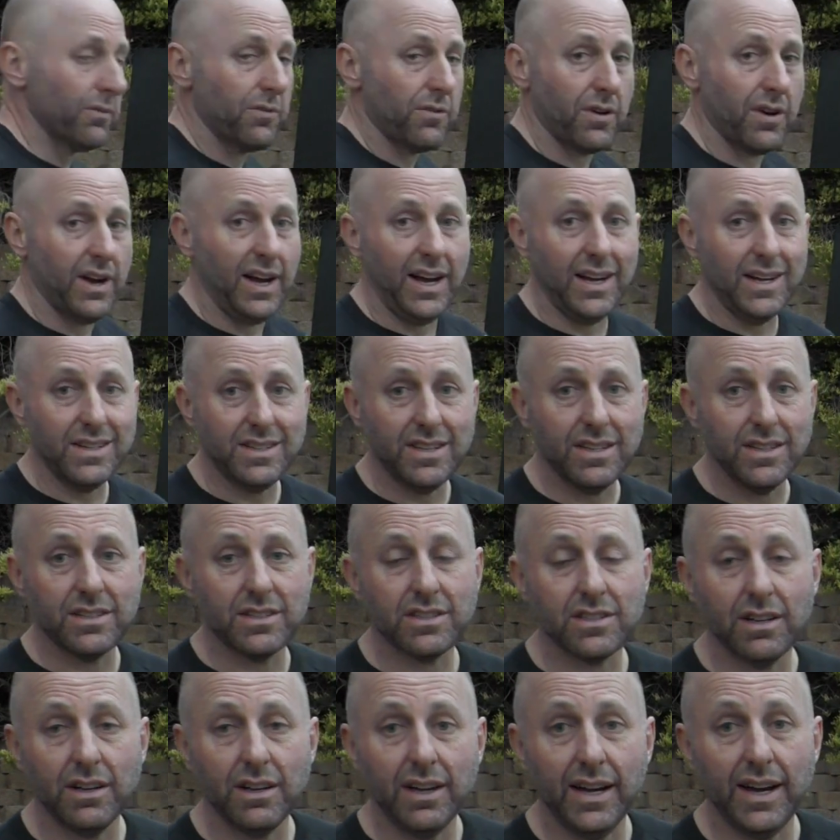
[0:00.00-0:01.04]
For a hunting
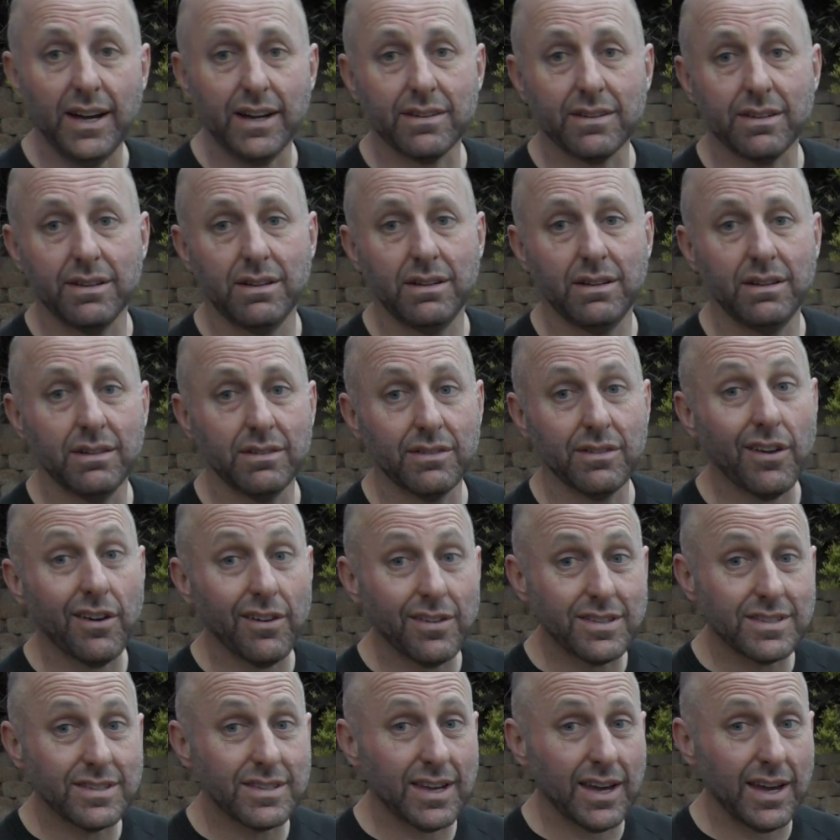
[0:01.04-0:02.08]
sight, no
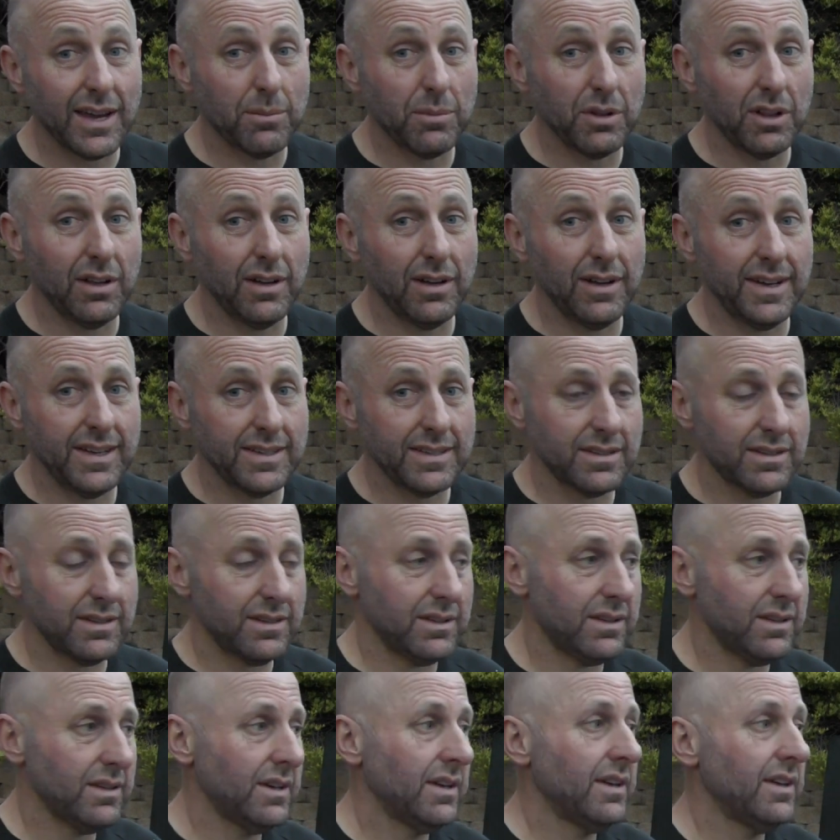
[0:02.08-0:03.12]

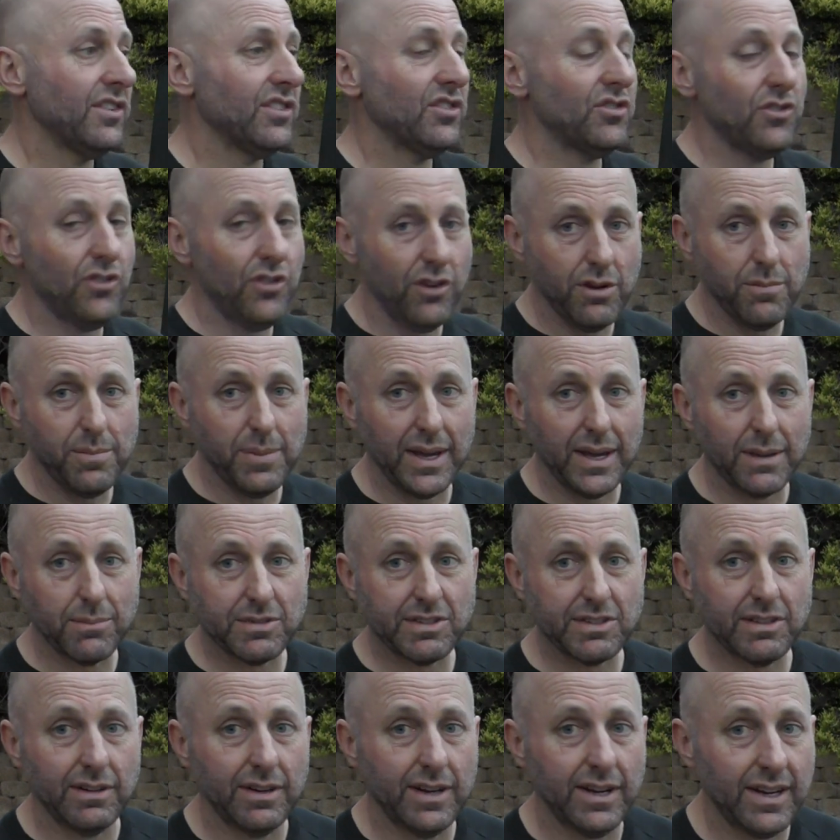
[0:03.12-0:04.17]
stabilizer, no peep
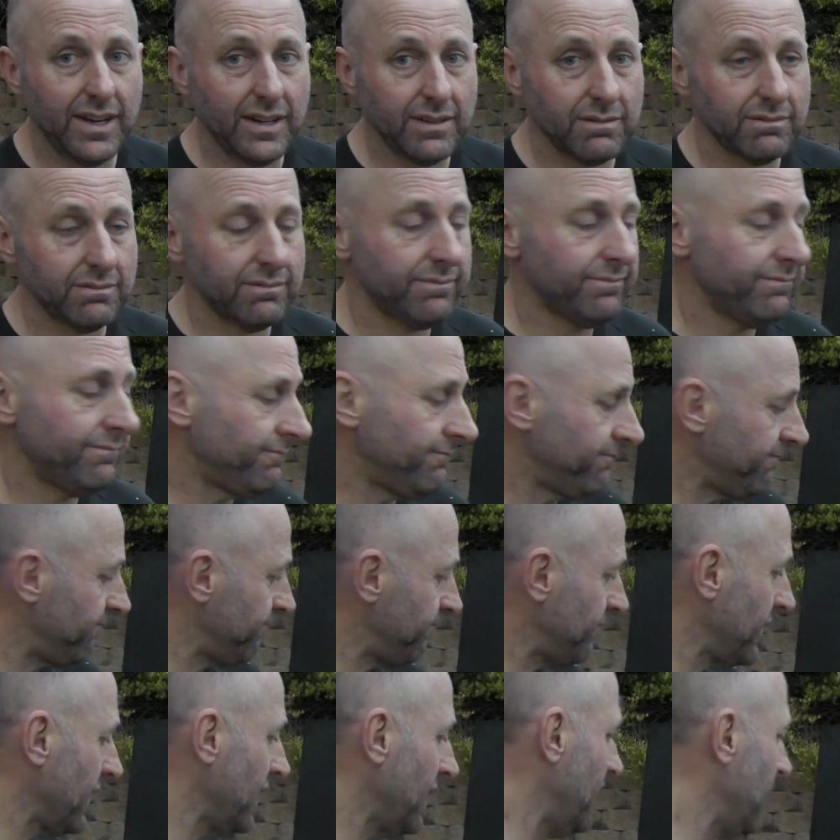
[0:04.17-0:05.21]
sight.
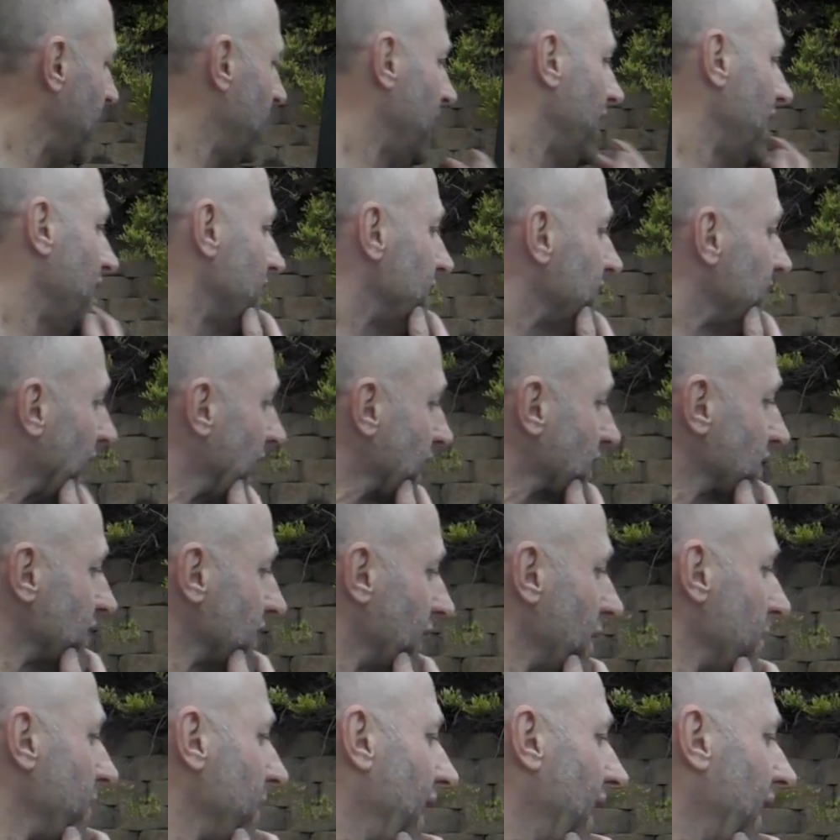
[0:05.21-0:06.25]
That's
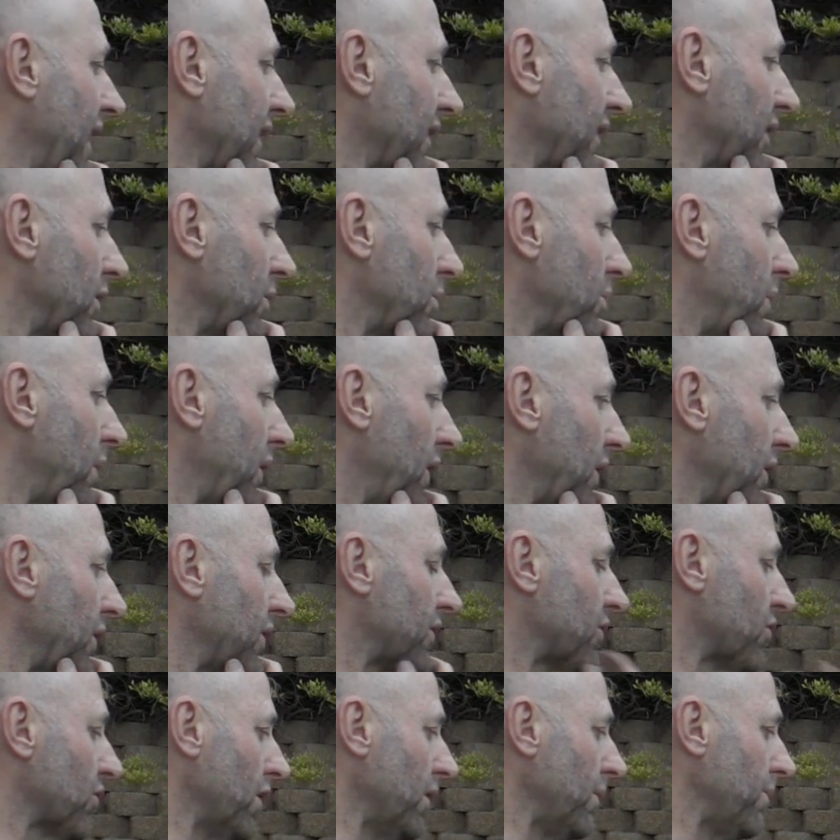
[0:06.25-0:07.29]
not a bad little boat
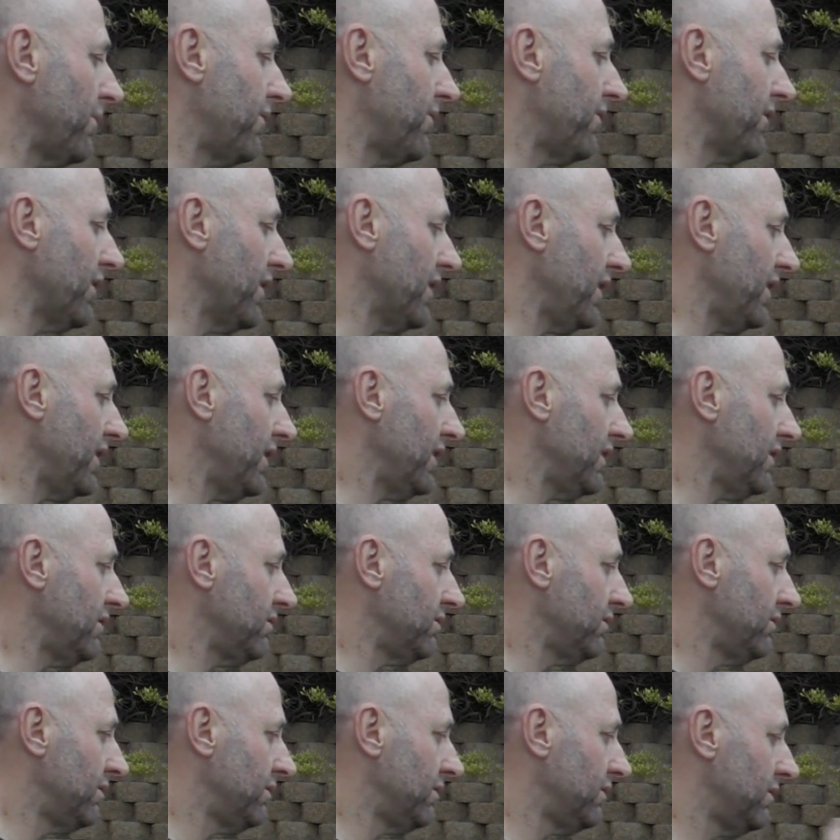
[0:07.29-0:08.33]
group for
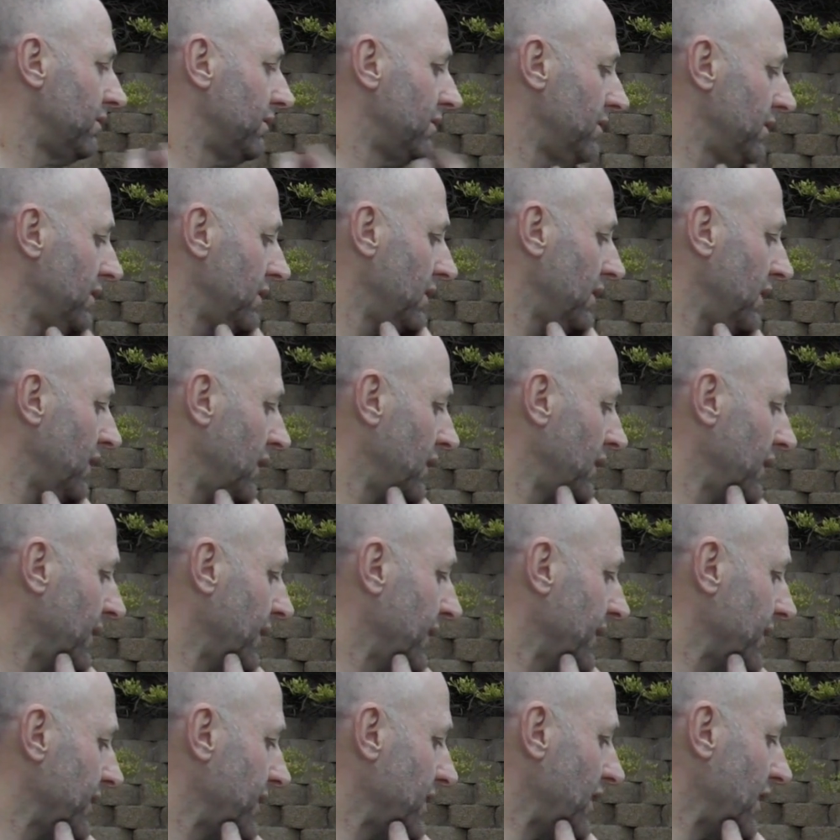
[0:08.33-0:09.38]

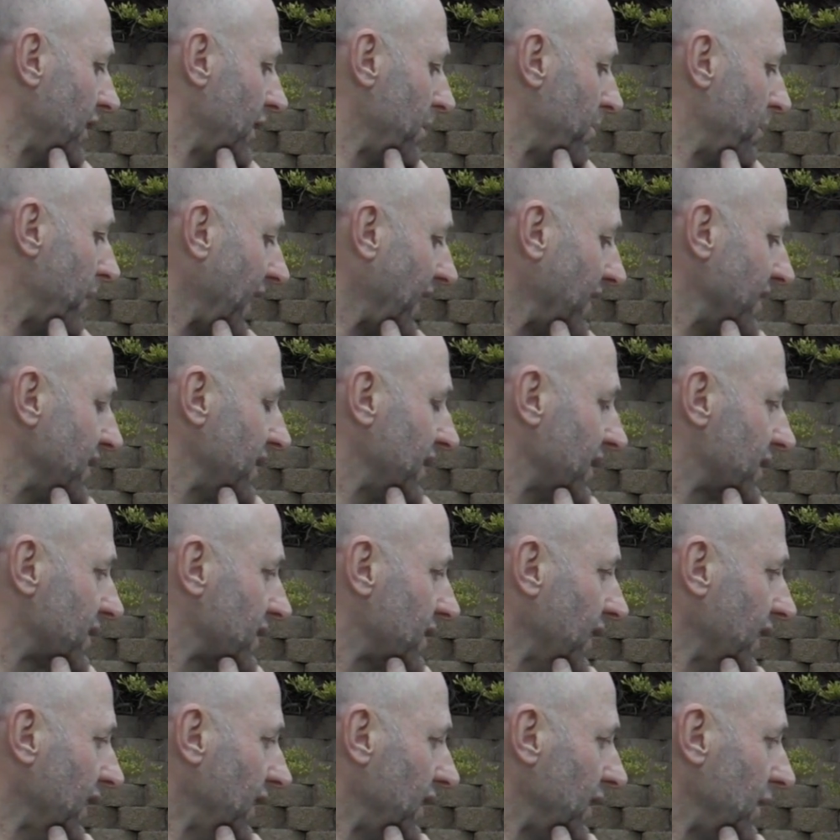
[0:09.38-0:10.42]
a basic
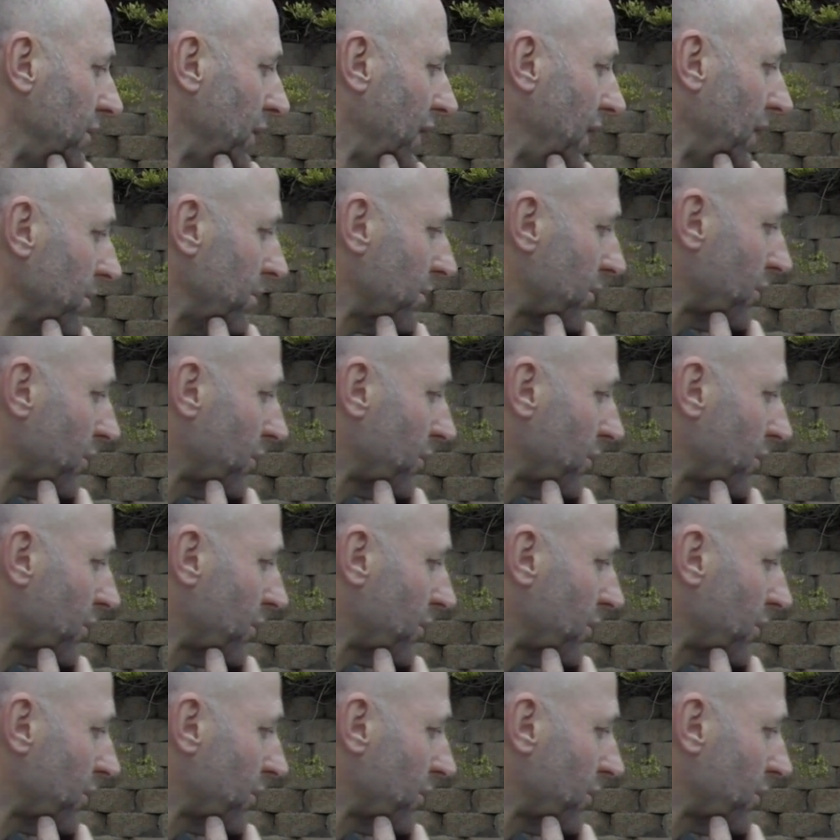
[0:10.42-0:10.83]
setup. I'm